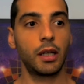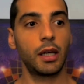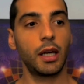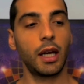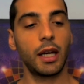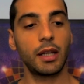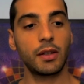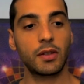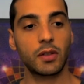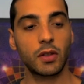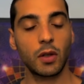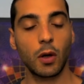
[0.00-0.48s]

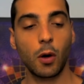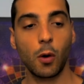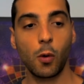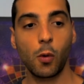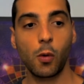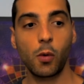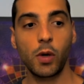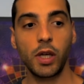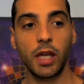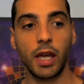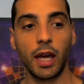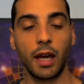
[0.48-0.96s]
And so
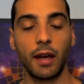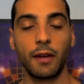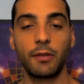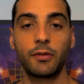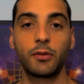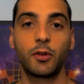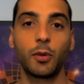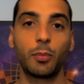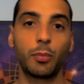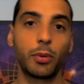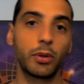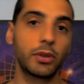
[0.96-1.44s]
we have
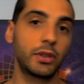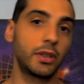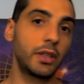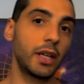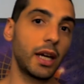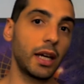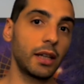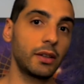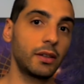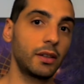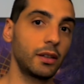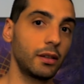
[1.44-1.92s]
to put
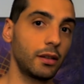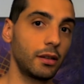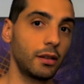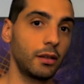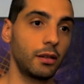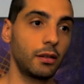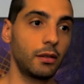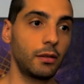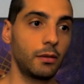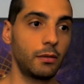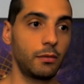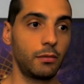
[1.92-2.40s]
that
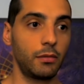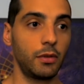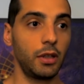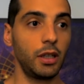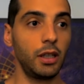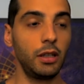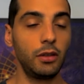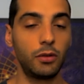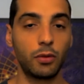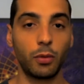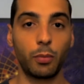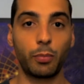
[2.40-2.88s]

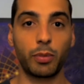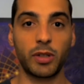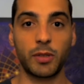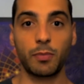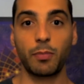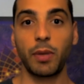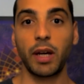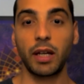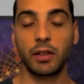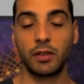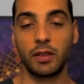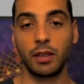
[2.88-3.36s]
into
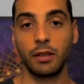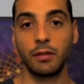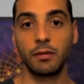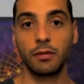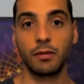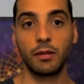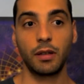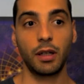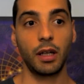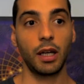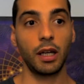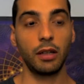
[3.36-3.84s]
perspective
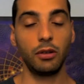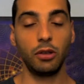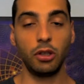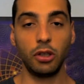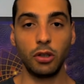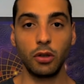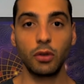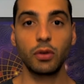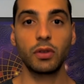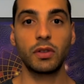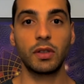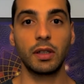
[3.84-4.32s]
and
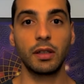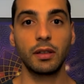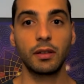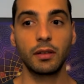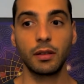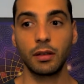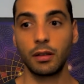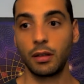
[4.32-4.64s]
use it